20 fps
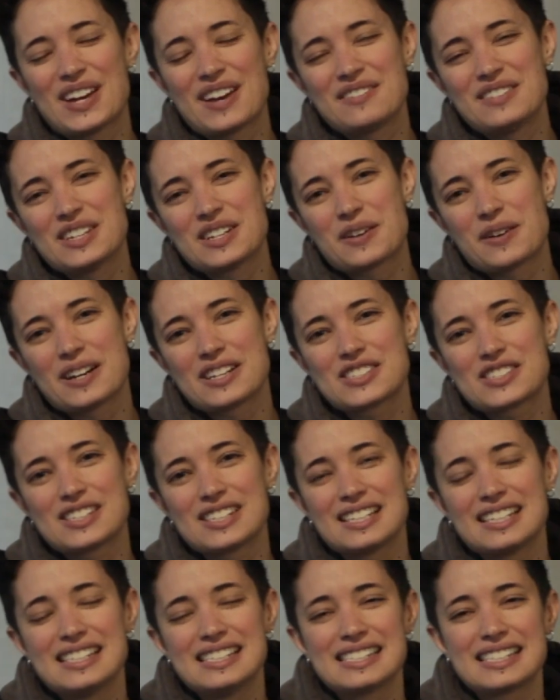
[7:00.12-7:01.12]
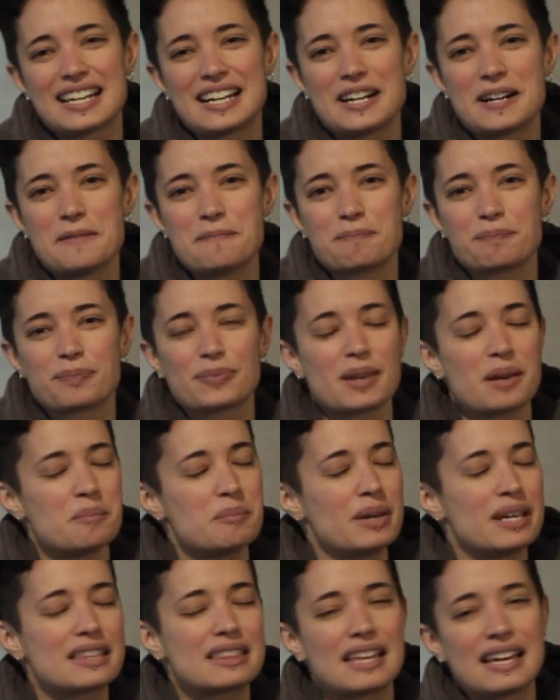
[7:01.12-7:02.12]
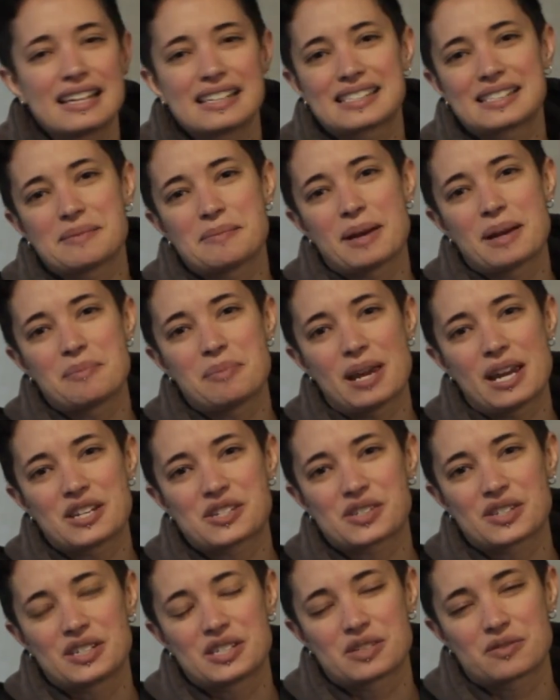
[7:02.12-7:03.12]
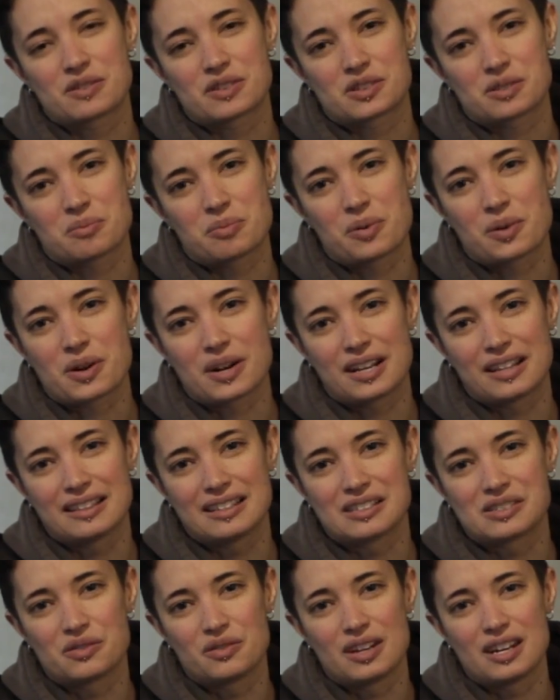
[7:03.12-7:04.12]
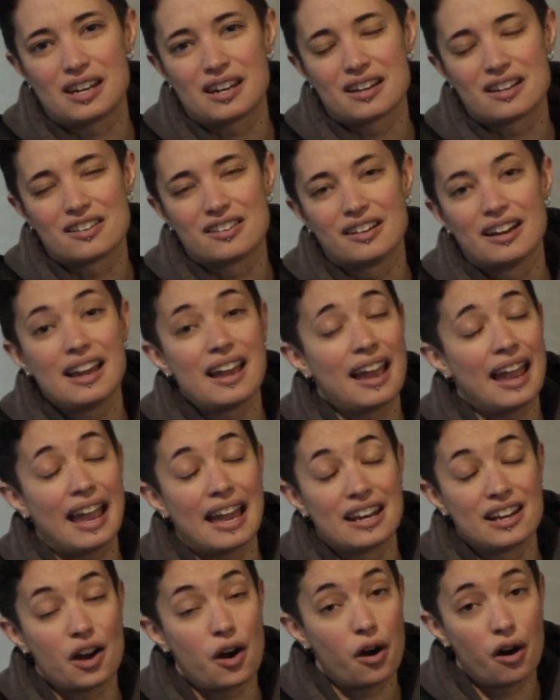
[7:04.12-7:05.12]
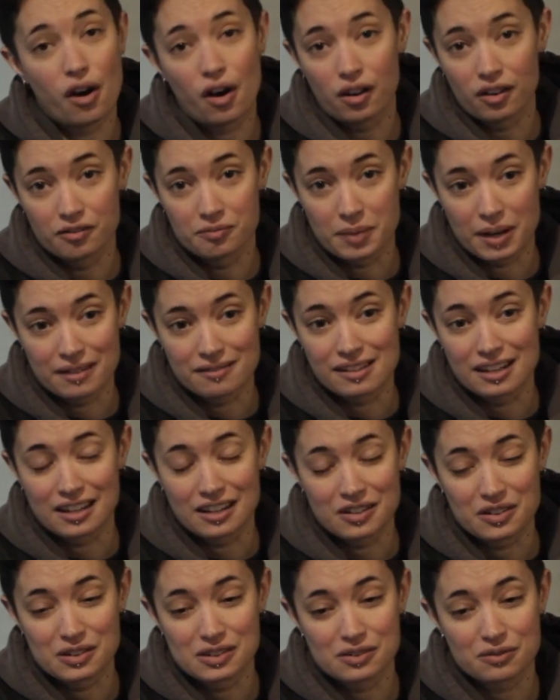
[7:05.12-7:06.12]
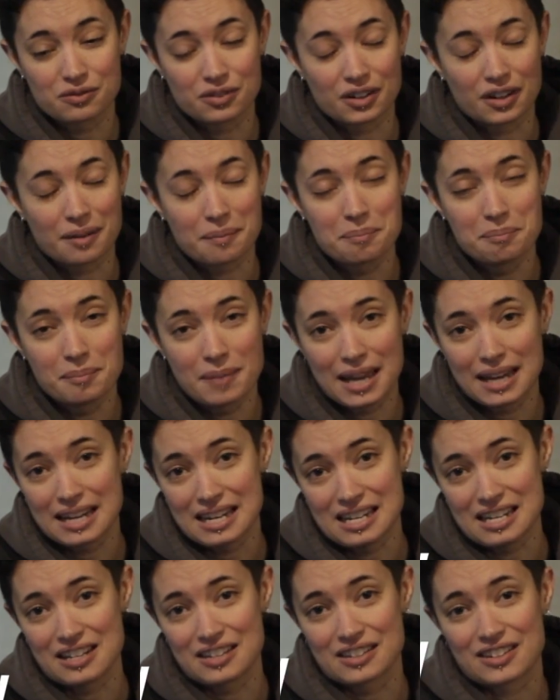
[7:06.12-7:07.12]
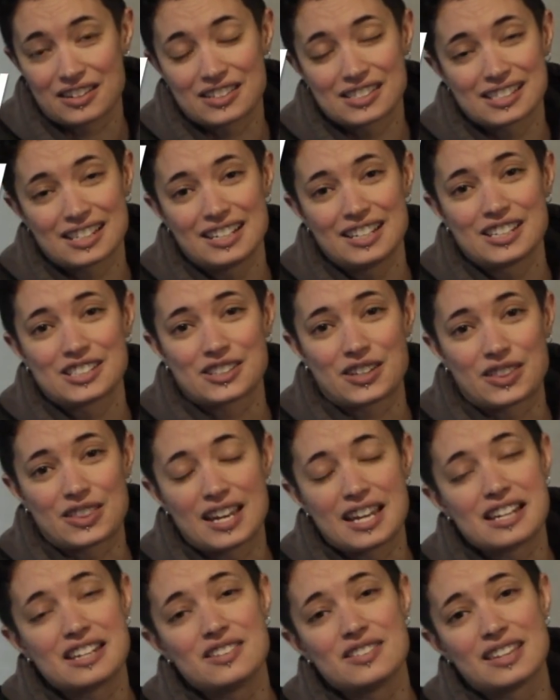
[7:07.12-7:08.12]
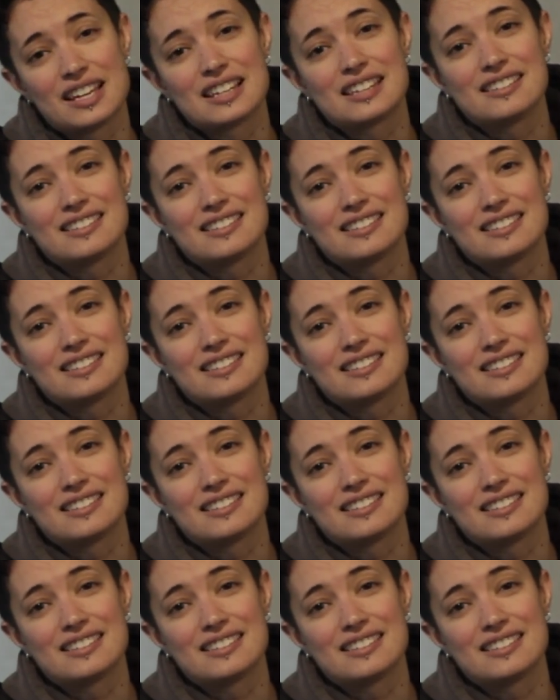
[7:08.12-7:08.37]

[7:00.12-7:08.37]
you have any questions. Big thanks to my patrons for supporting this video and all of my videos for many years. So thank you